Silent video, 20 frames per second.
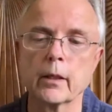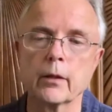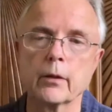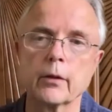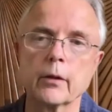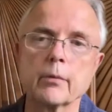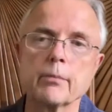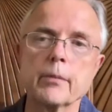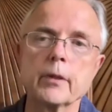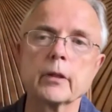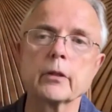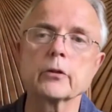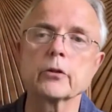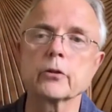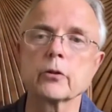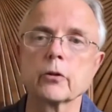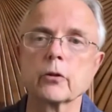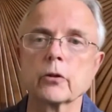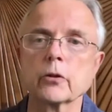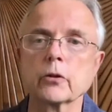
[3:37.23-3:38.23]
The
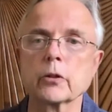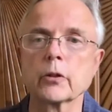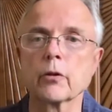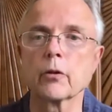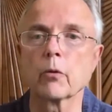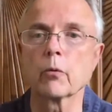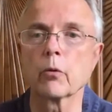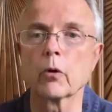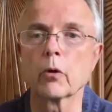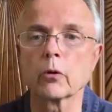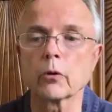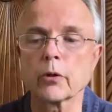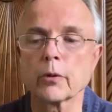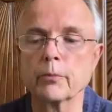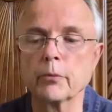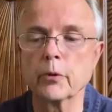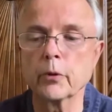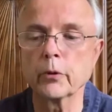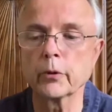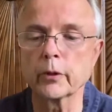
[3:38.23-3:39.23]
ministers in the rural
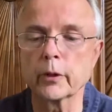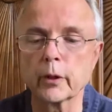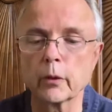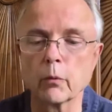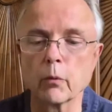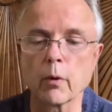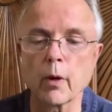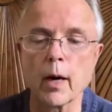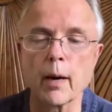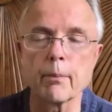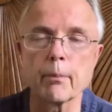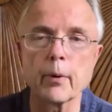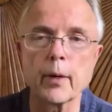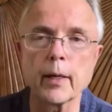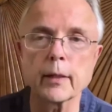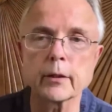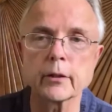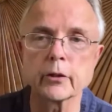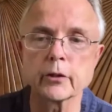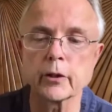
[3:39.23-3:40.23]
community where I
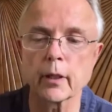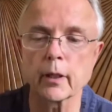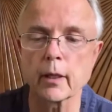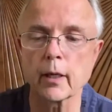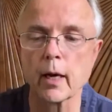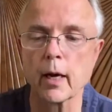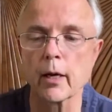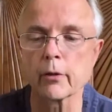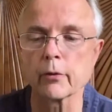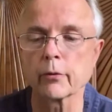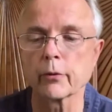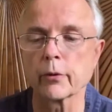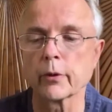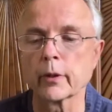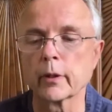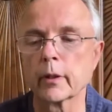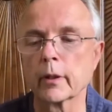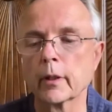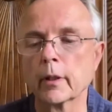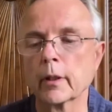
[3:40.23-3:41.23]
practice
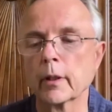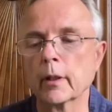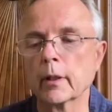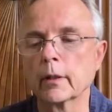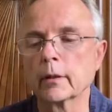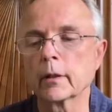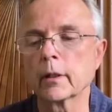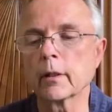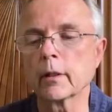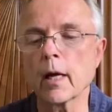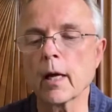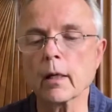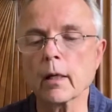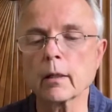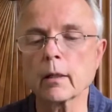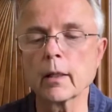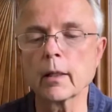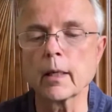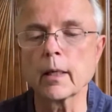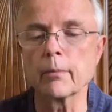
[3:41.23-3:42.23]
psychiatry did not
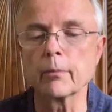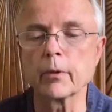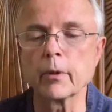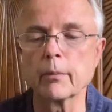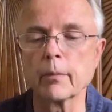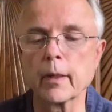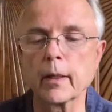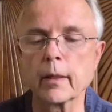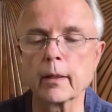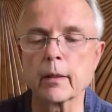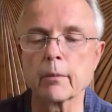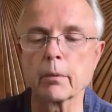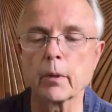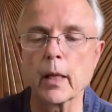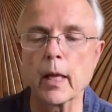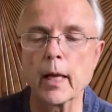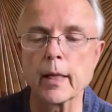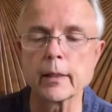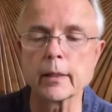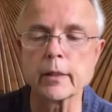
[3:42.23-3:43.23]
claim to make the
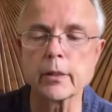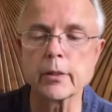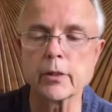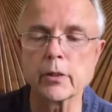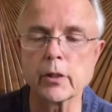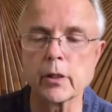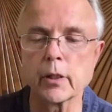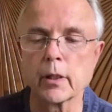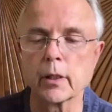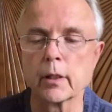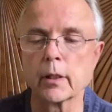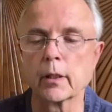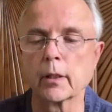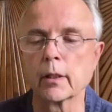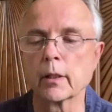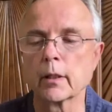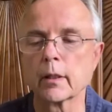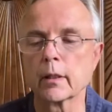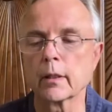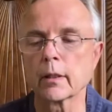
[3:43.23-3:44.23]
blind to see,
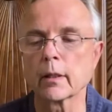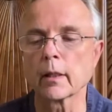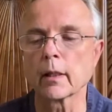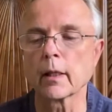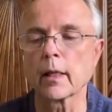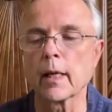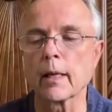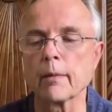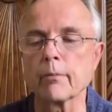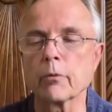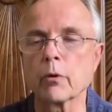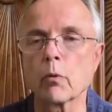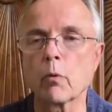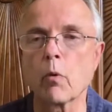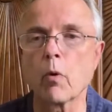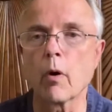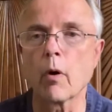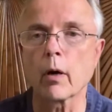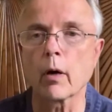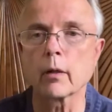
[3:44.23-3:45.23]
the lame to
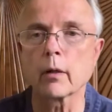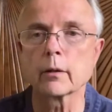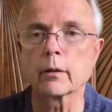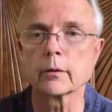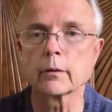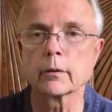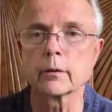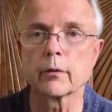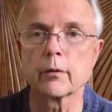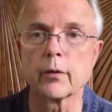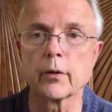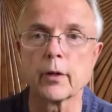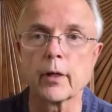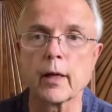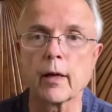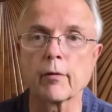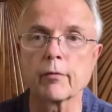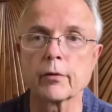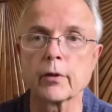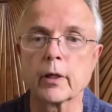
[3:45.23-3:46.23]
walk, or the
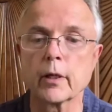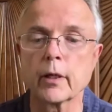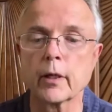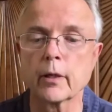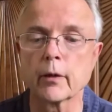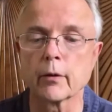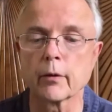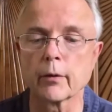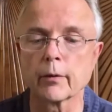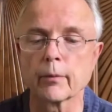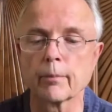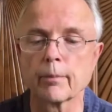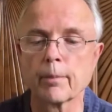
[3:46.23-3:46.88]
deaf to hear.